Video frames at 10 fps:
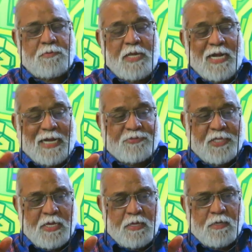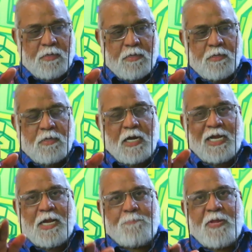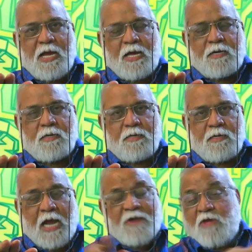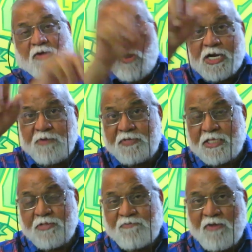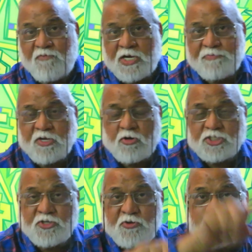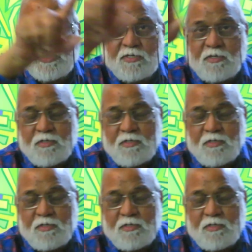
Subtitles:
NRC and NPR. And we are working within the framework of the Constitution.